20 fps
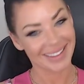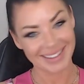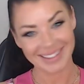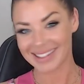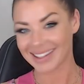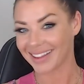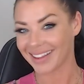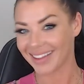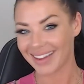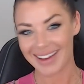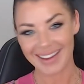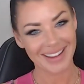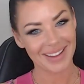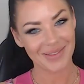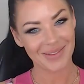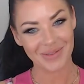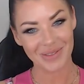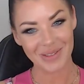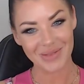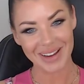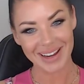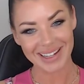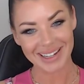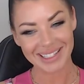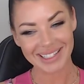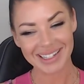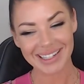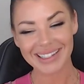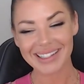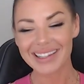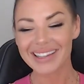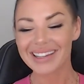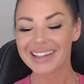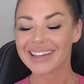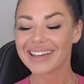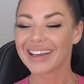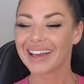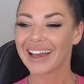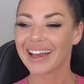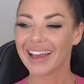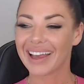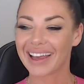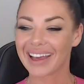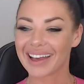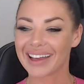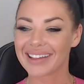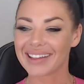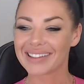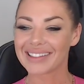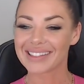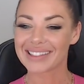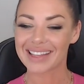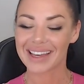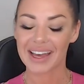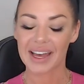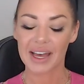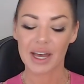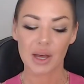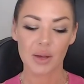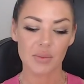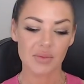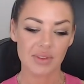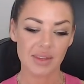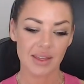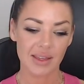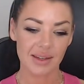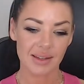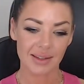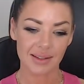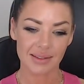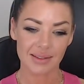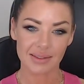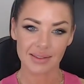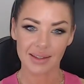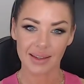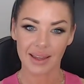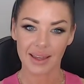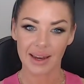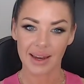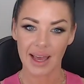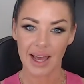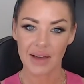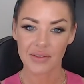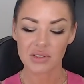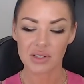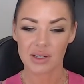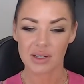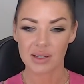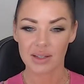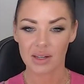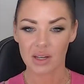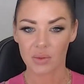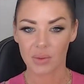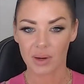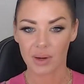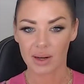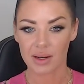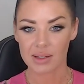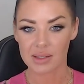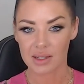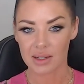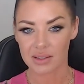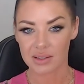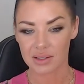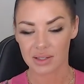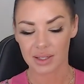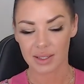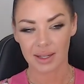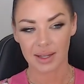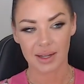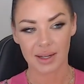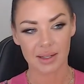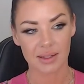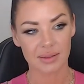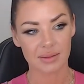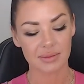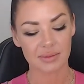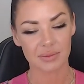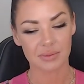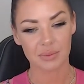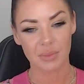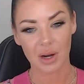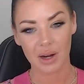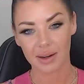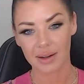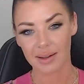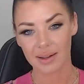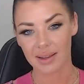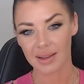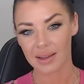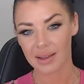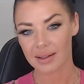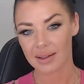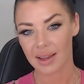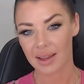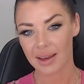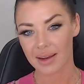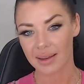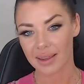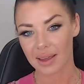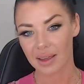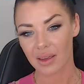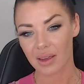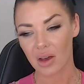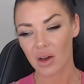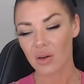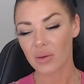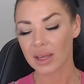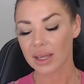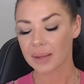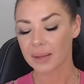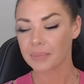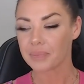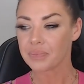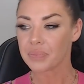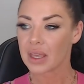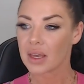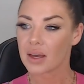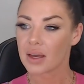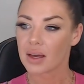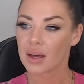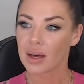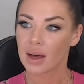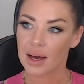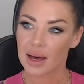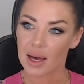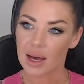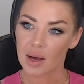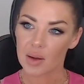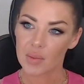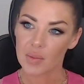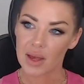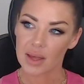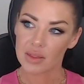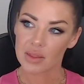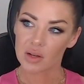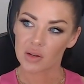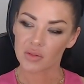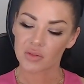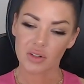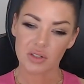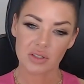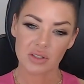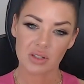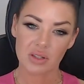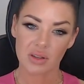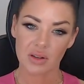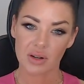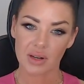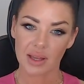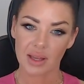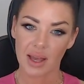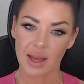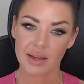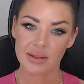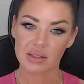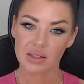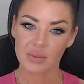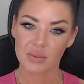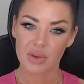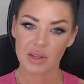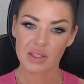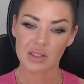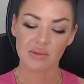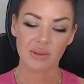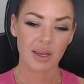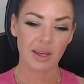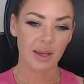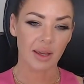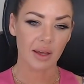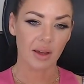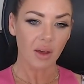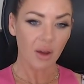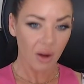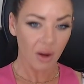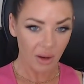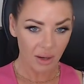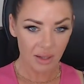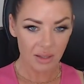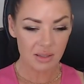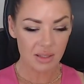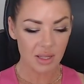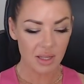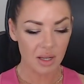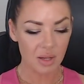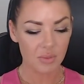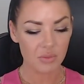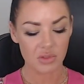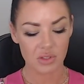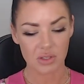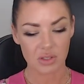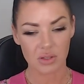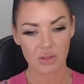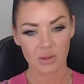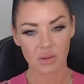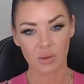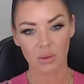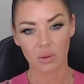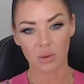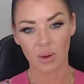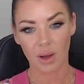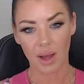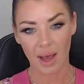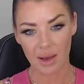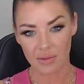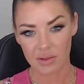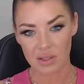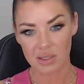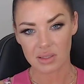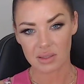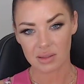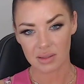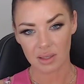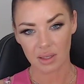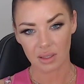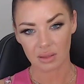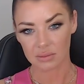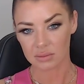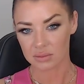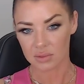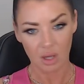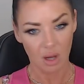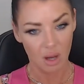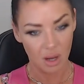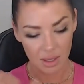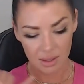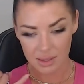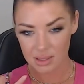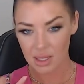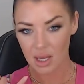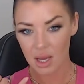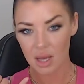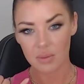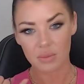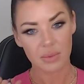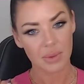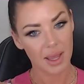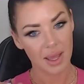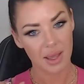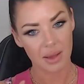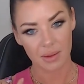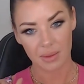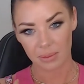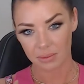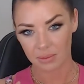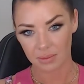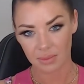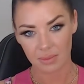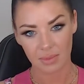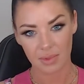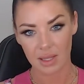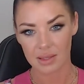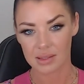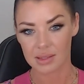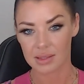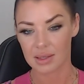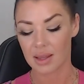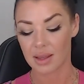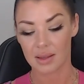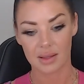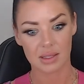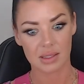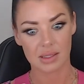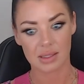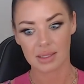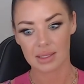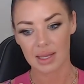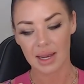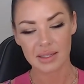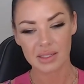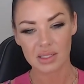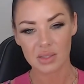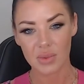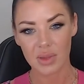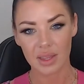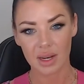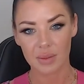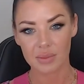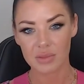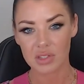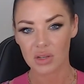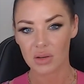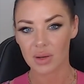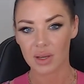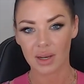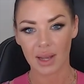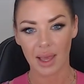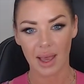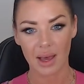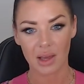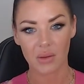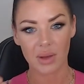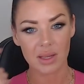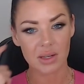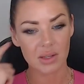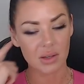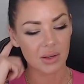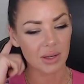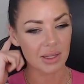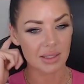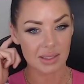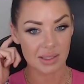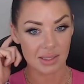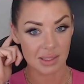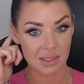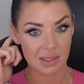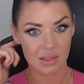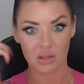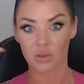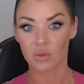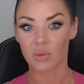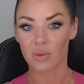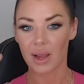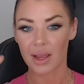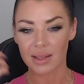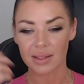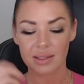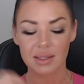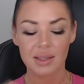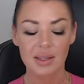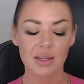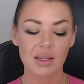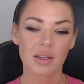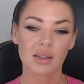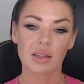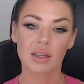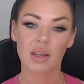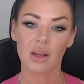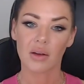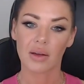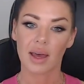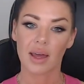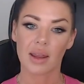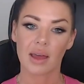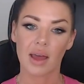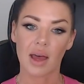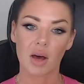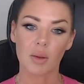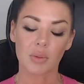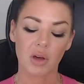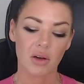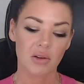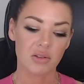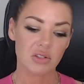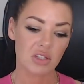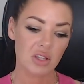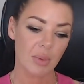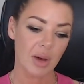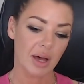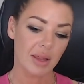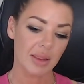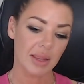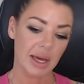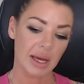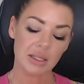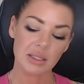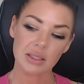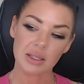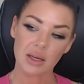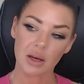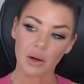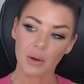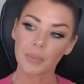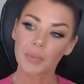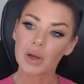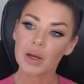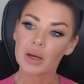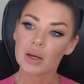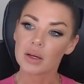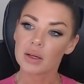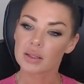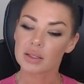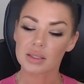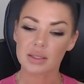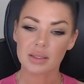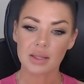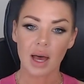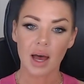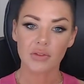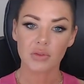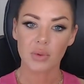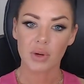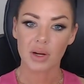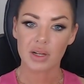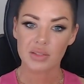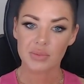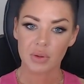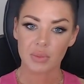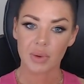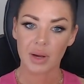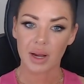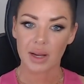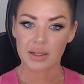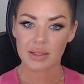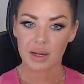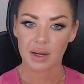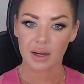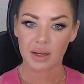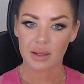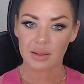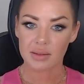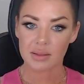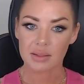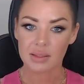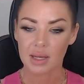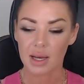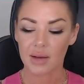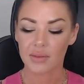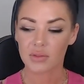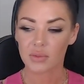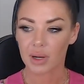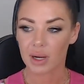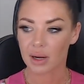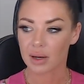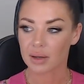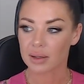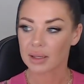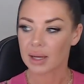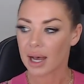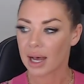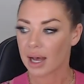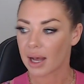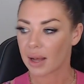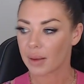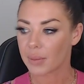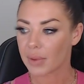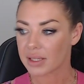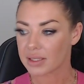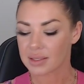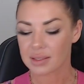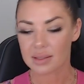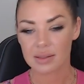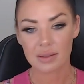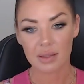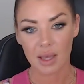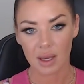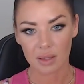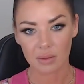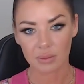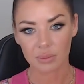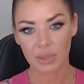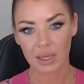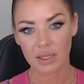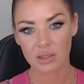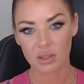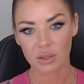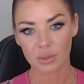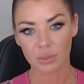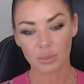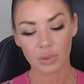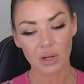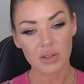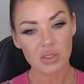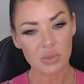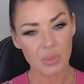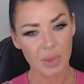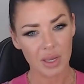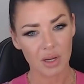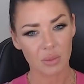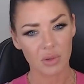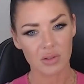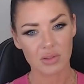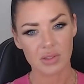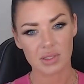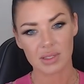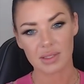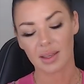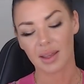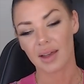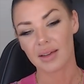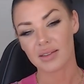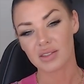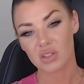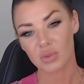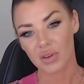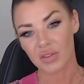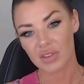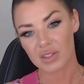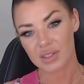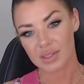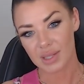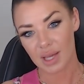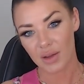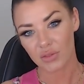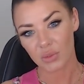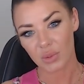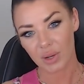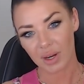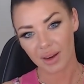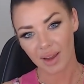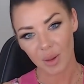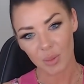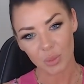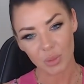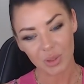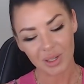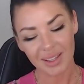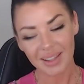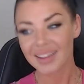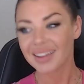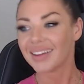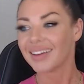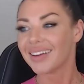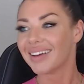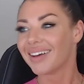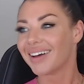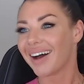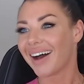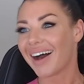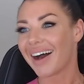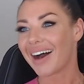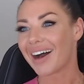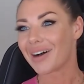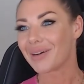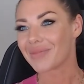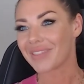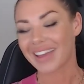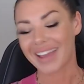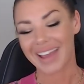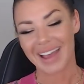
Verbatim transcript: it's a lot of information. Yeah. And um, then you, you get after it. You know, we're going to start turning on marketing and, and get going. Um, and their first 30 estimates, we encourage them to have us, you know, call us up. Hey, this this is an estimate that I'm doing. How do I do it? Does this look right? You know, kind of help coach them on that. So the software is proprietary software. Um, it's not Painter Bros. Painter Bros is a customer of the software company. Um, they